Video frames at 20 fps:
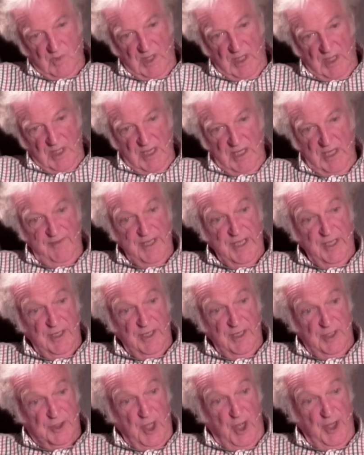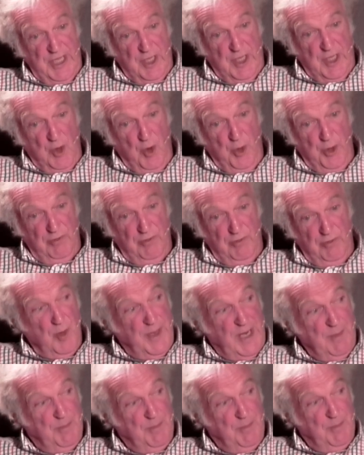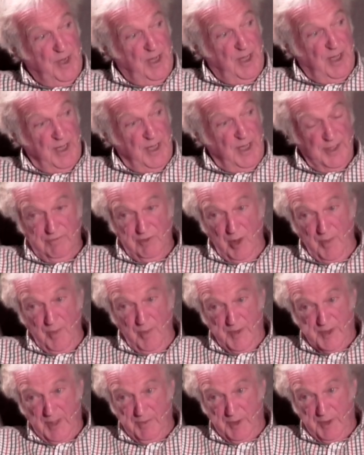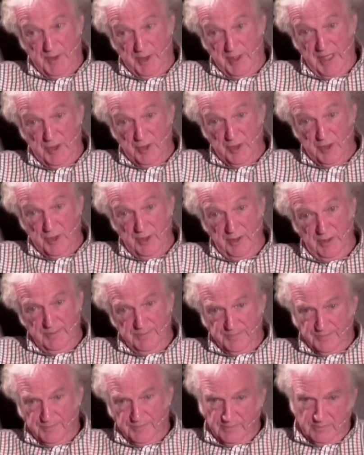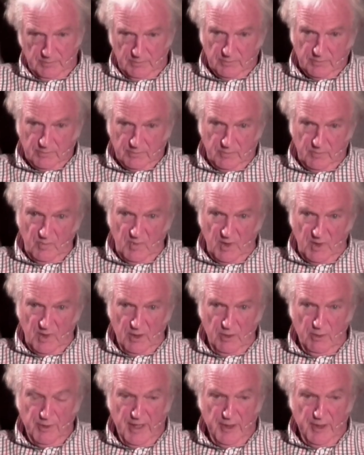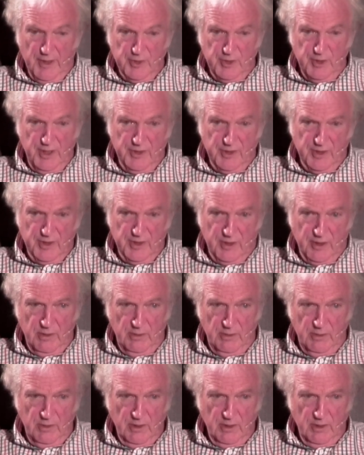living in a tiny corner of the Roman Empire under Roman subjugation 2,000 years ago,